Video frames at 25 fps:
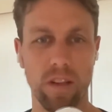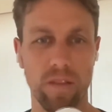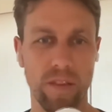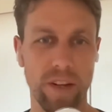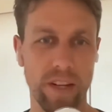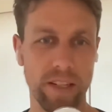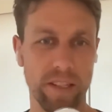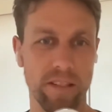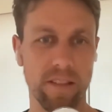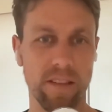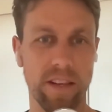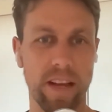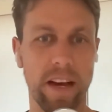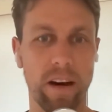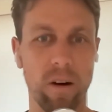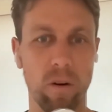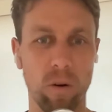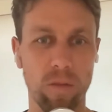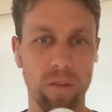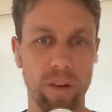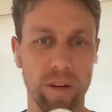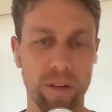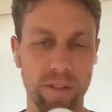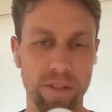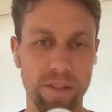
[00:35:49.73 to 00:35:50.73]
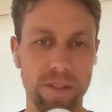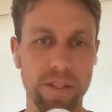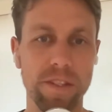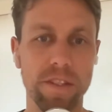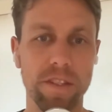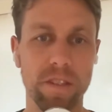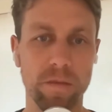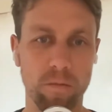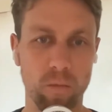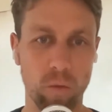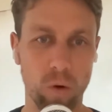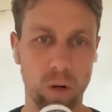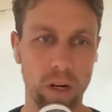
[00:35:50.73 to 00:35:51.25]
That's how their
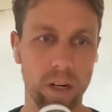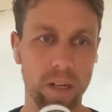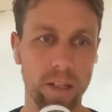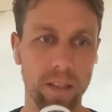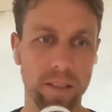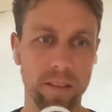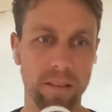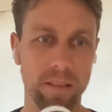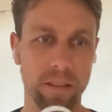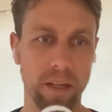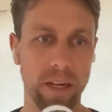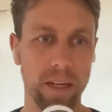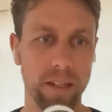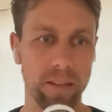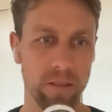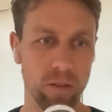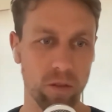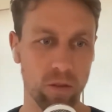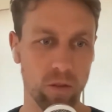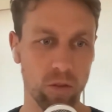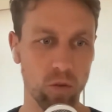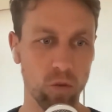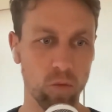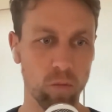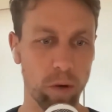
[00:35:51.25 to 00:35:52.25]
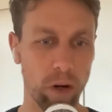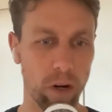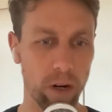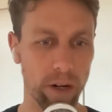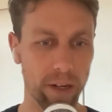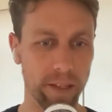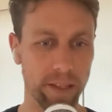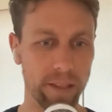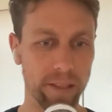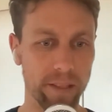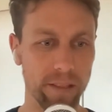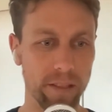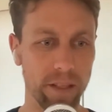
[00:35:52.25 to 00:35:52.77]
system works, right? So two
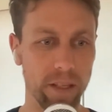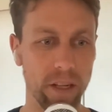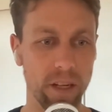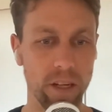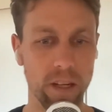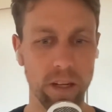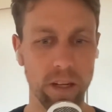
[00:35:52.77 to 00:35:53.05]
parties